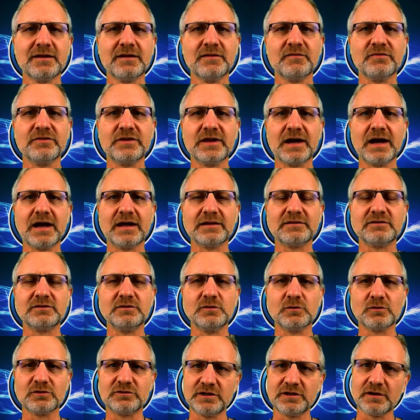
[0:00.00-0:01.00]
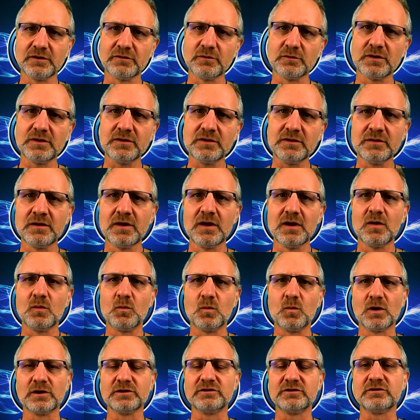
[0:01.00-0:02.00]
that your children
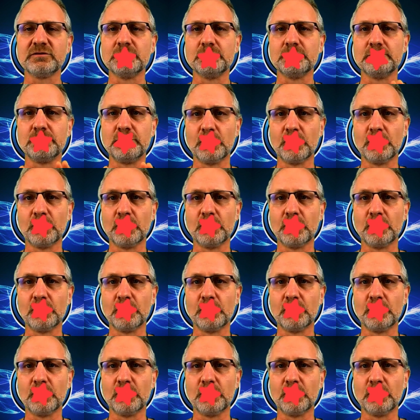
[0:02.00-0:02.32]
watch